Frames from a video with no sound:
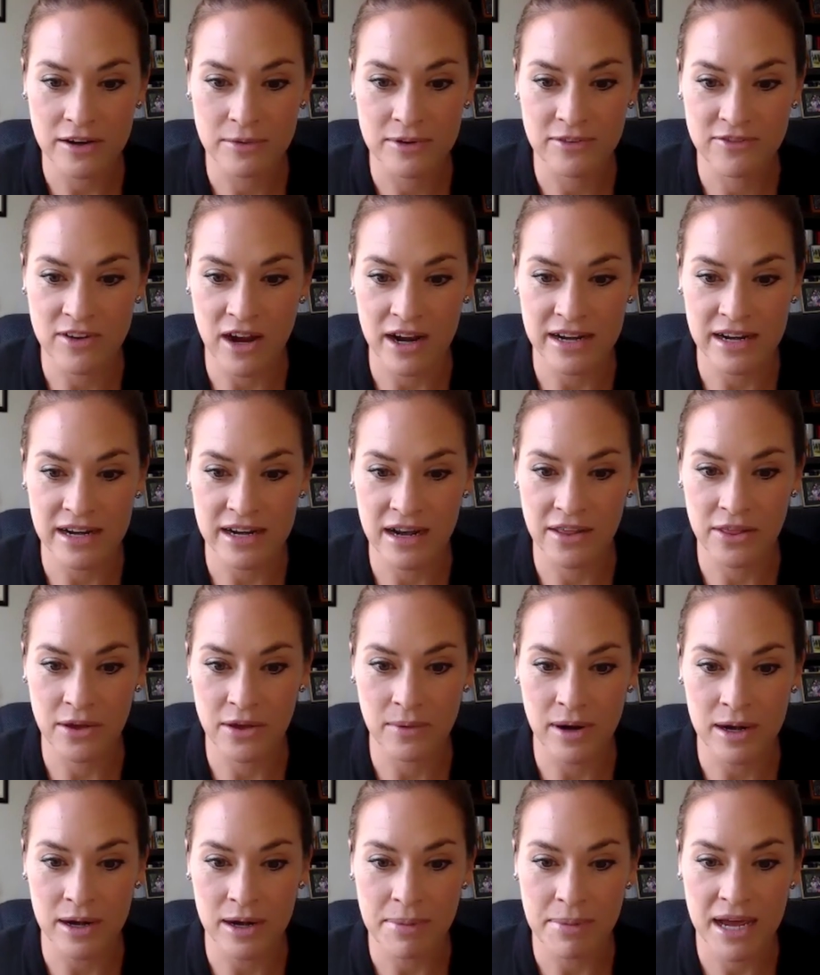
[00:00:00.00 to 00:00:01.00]
We've got another
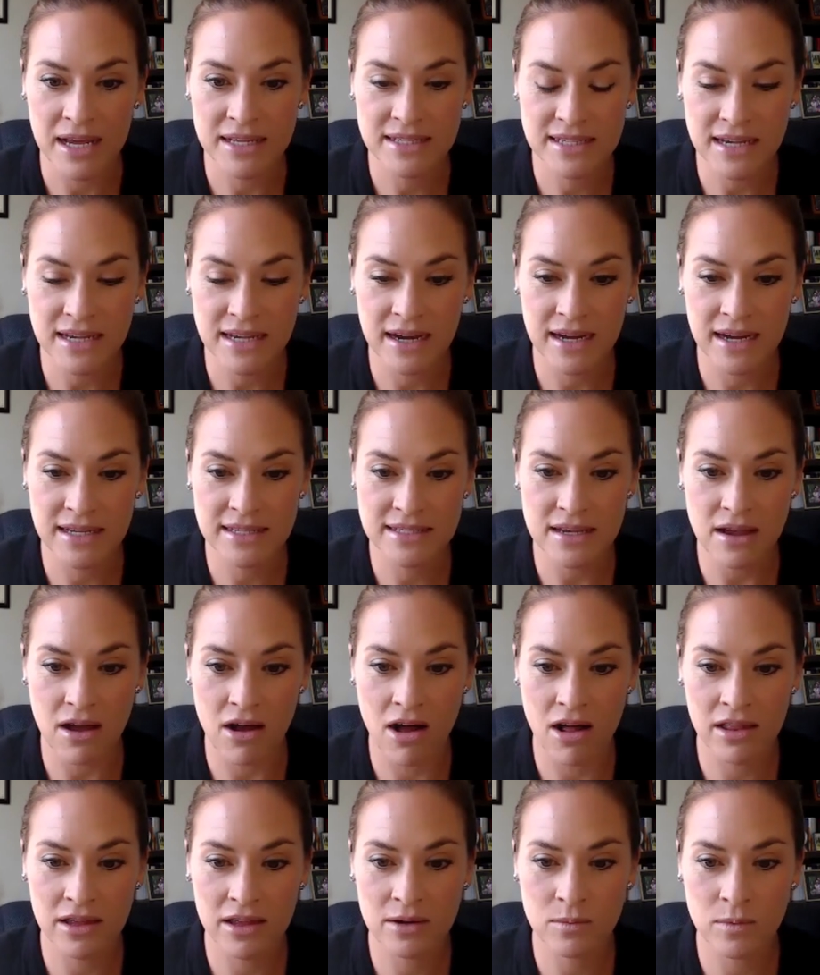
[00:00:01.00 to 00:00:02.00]
one, Pet Science
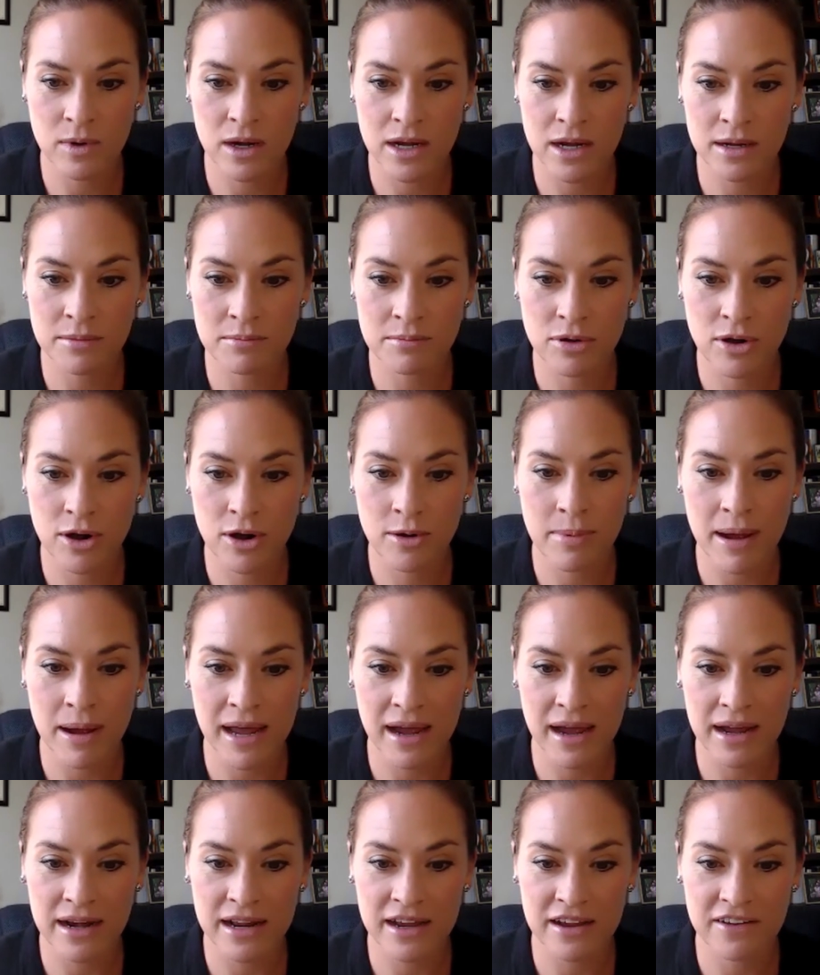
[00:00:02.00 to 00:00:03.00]
All-in-One
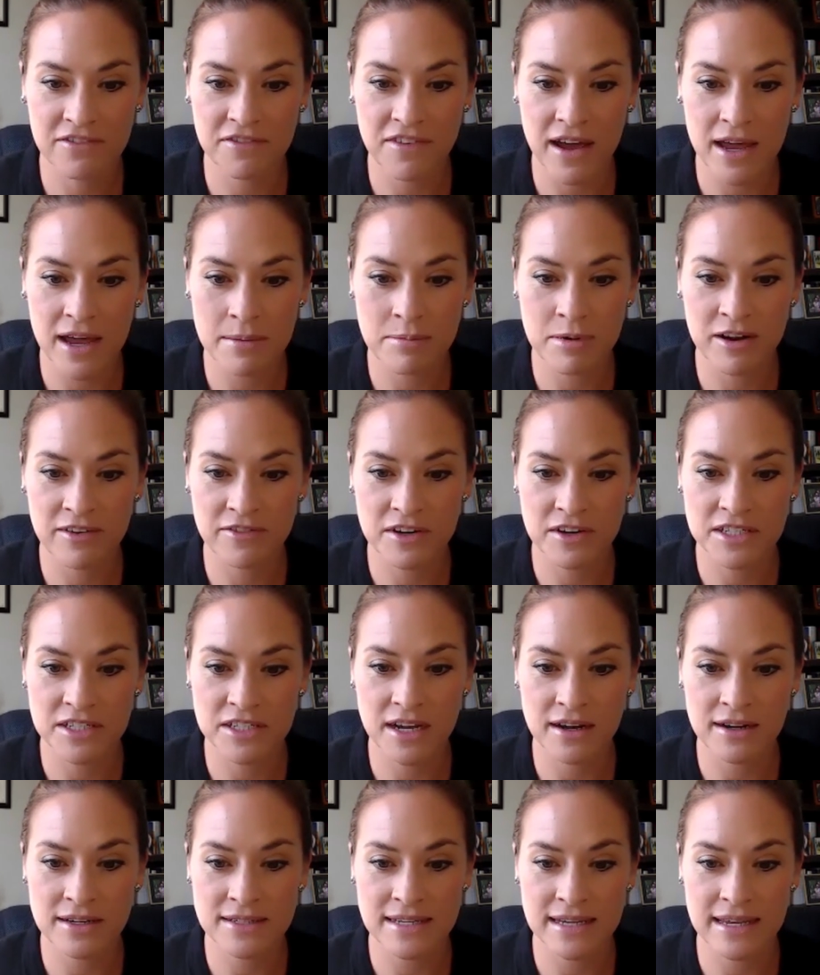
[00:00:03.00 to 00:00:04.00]
Probiotic Fiber for
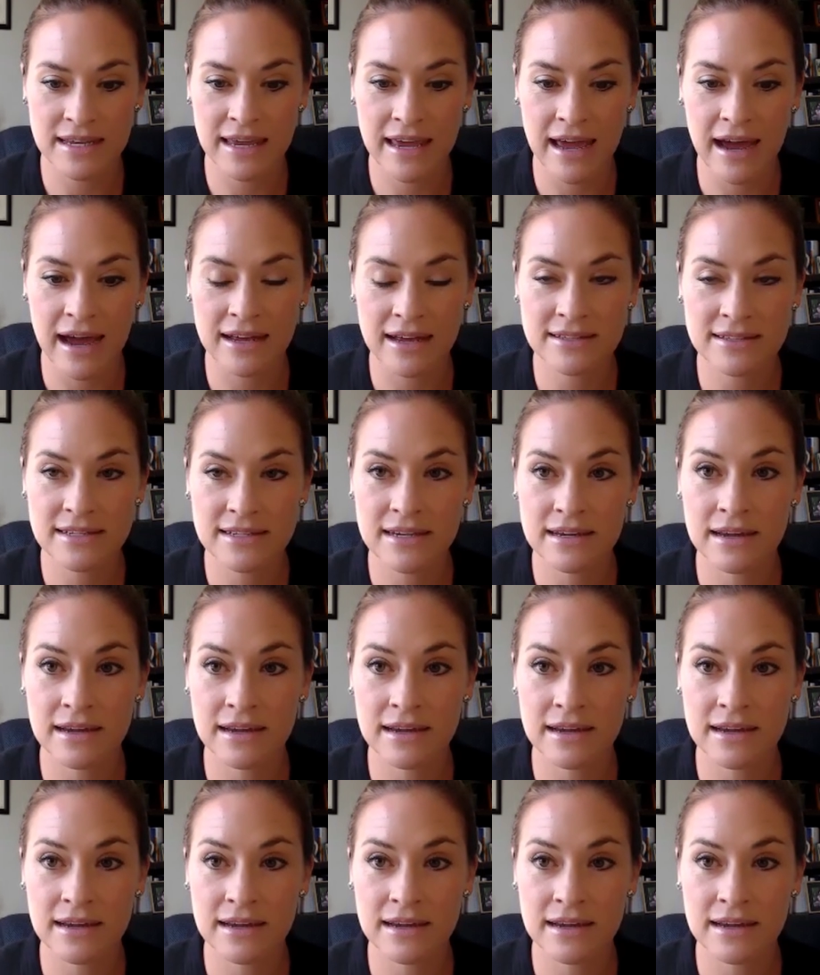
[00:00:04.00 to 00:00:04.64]
Dogs and Cats.